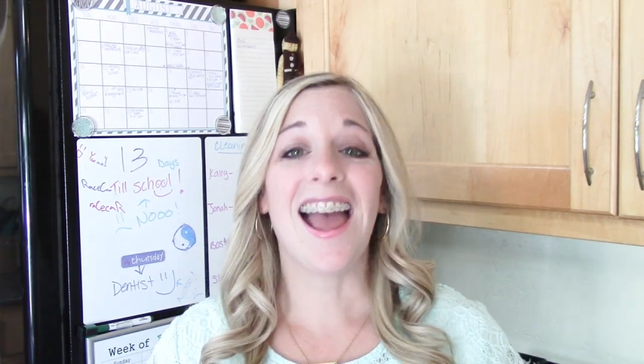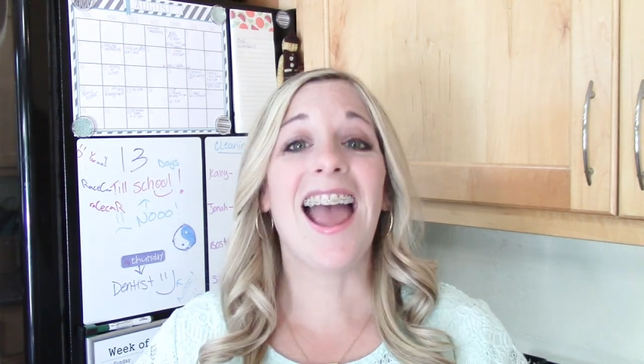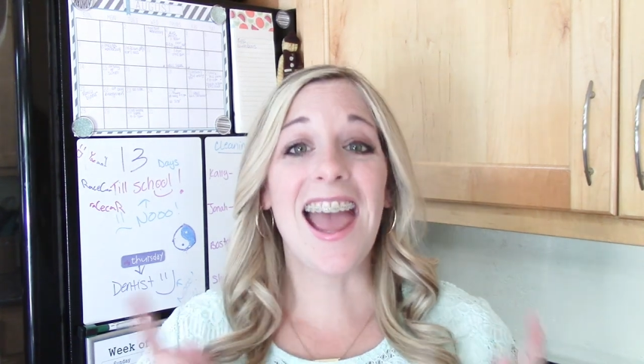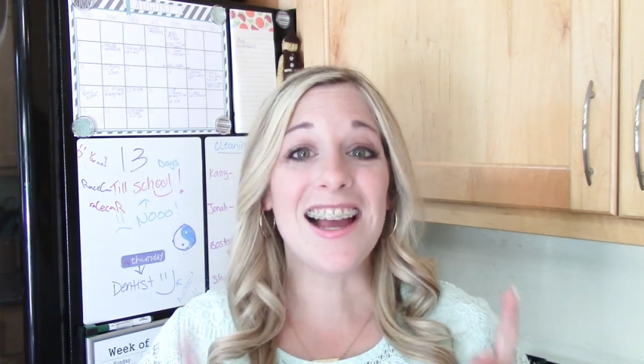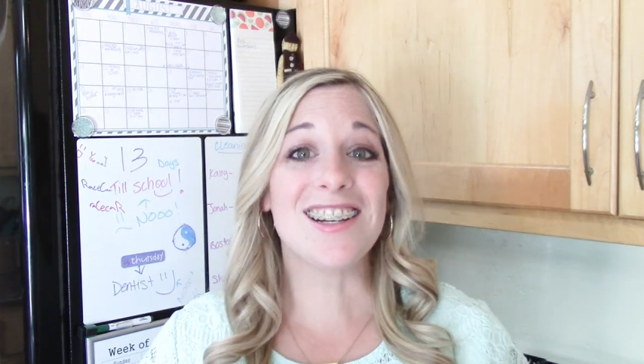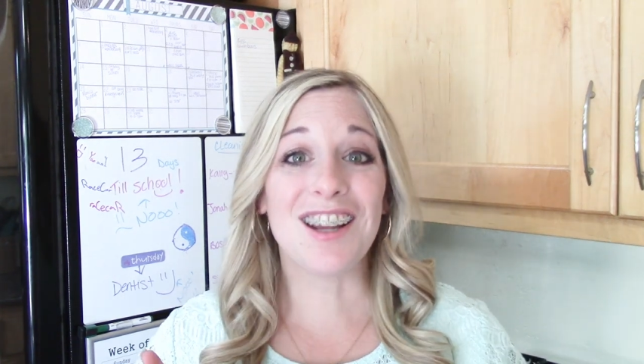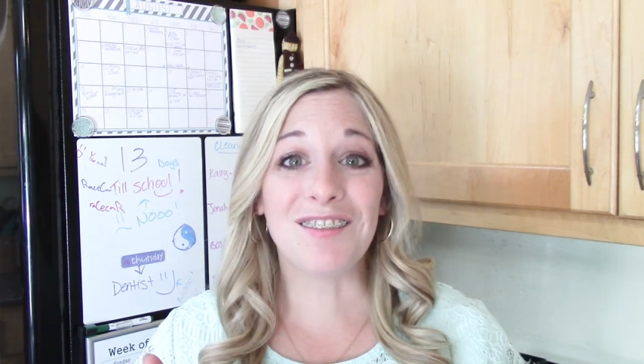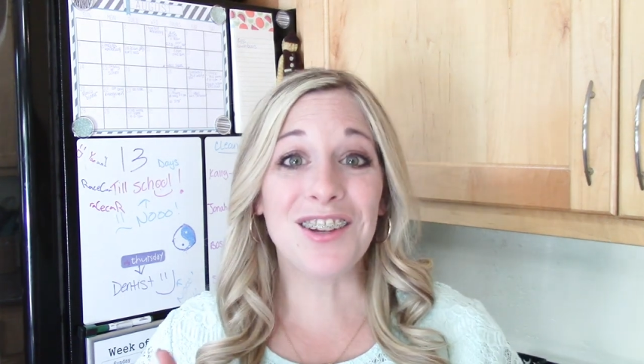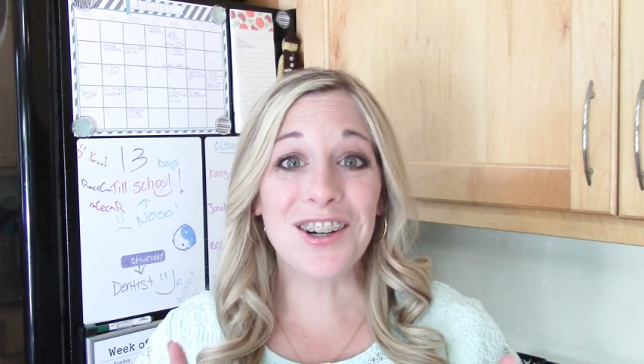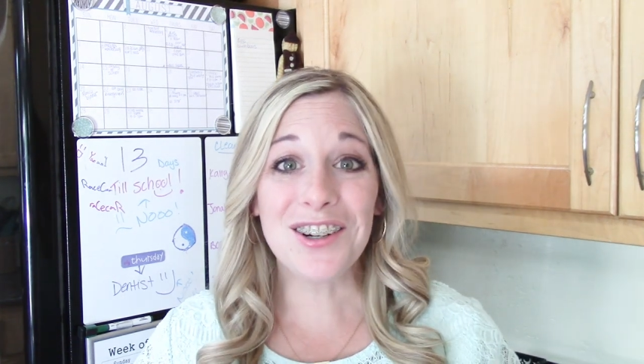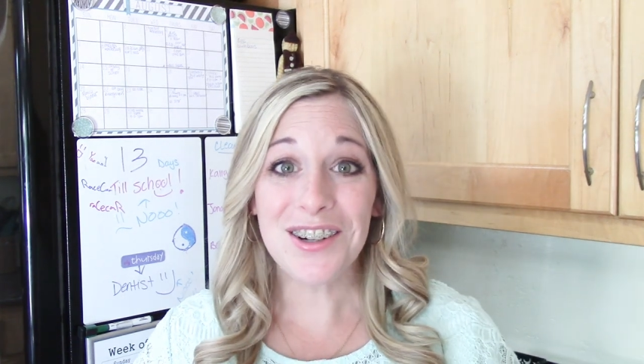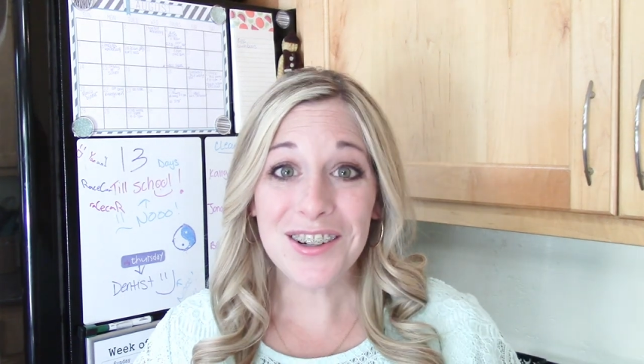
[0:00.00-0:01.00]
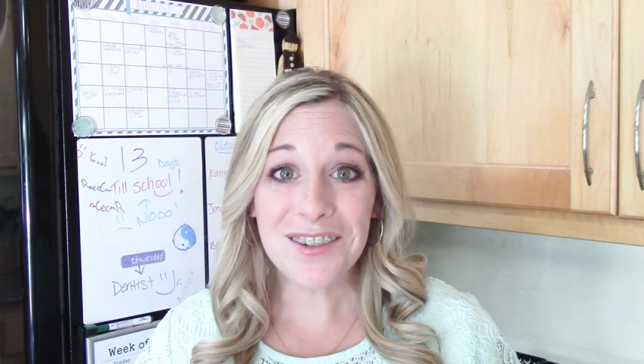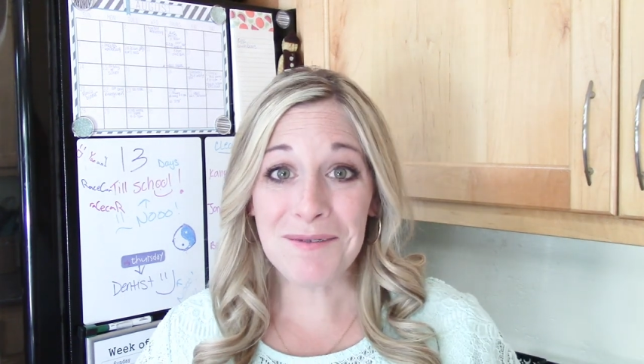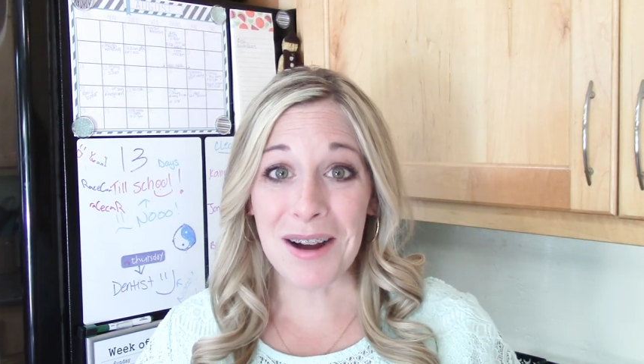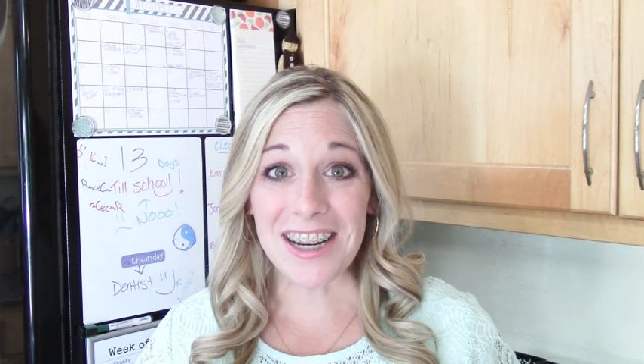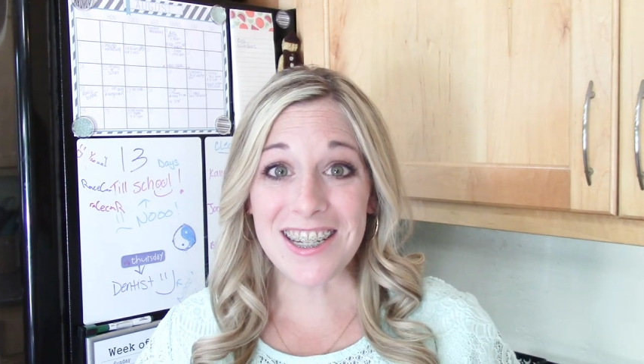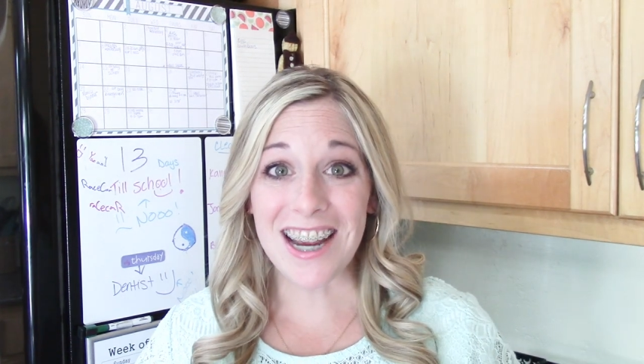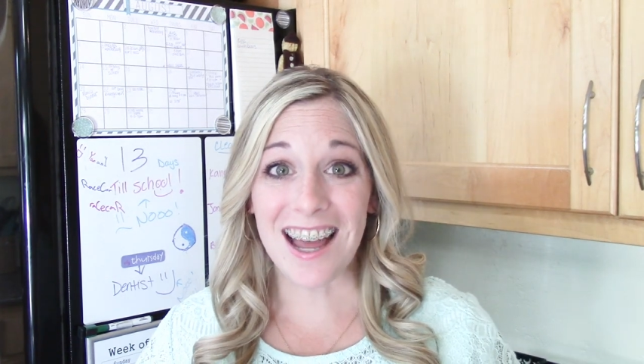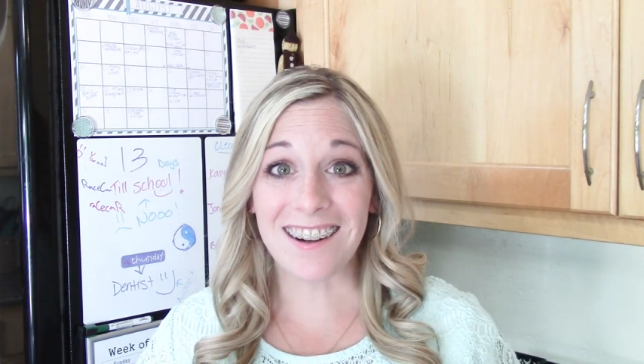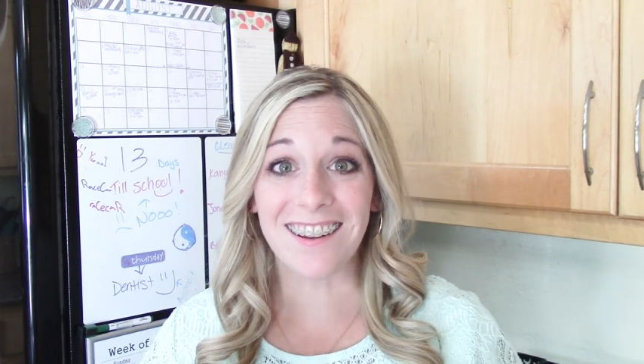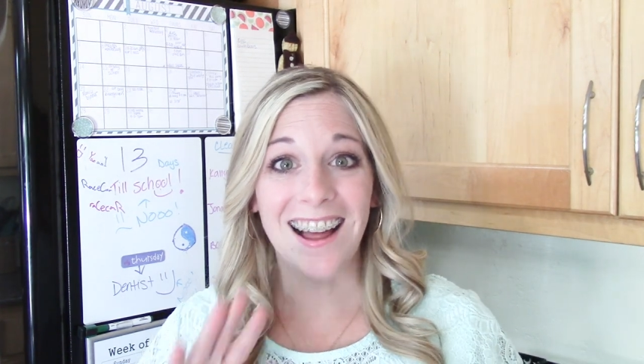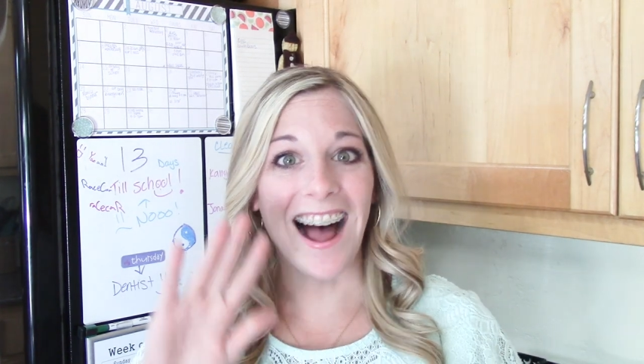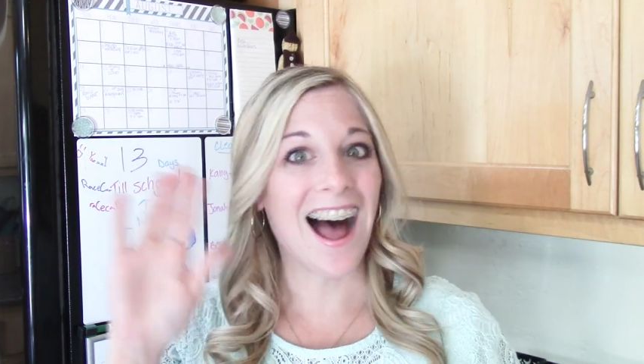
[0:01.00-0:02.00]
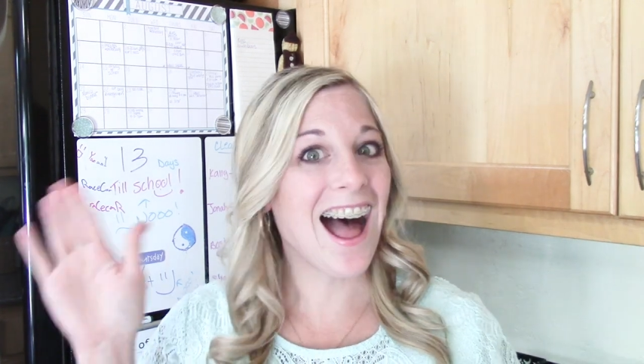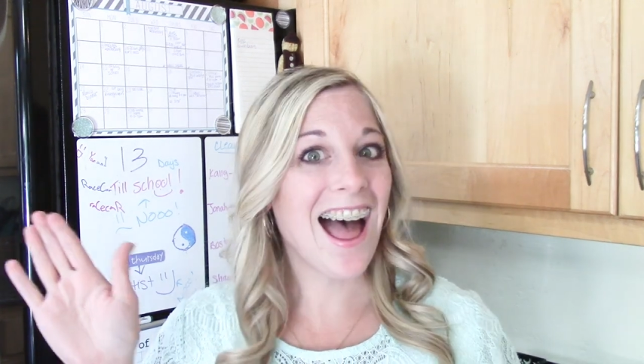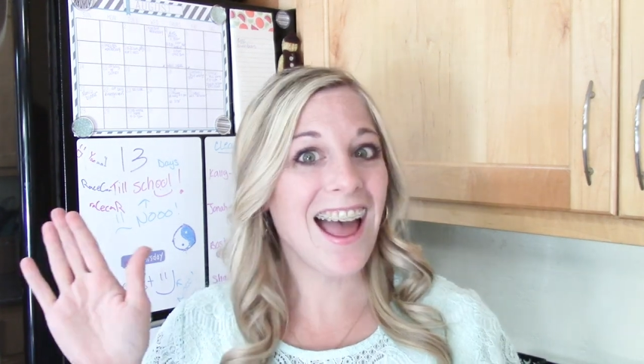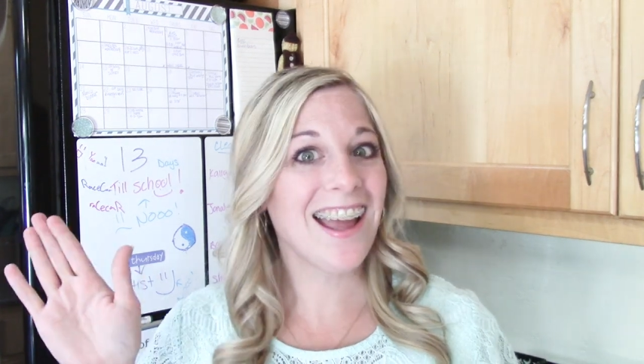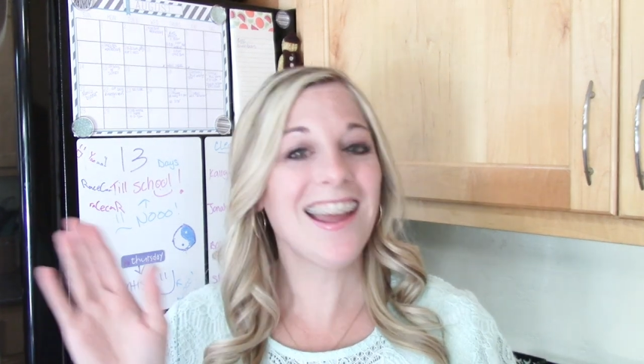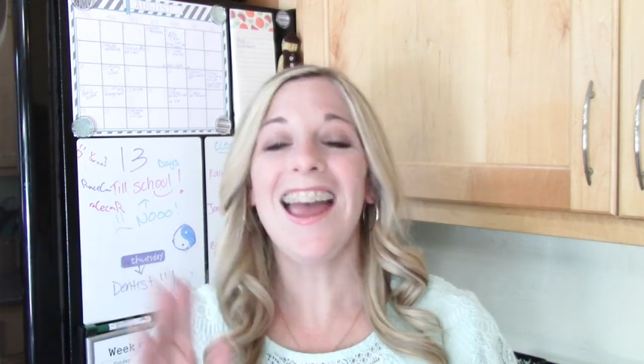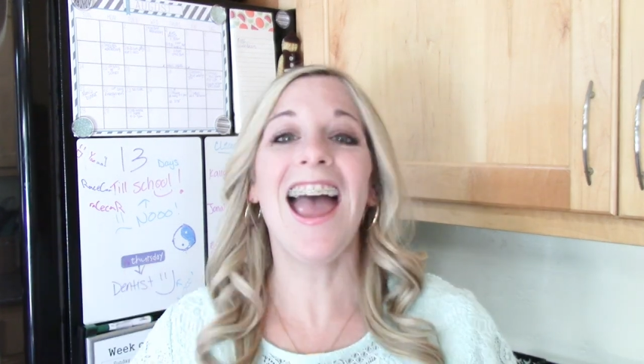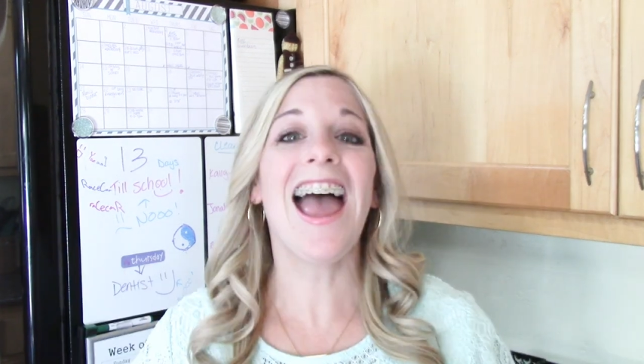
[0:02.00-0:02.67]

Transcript: And if you're new to my channel, hi,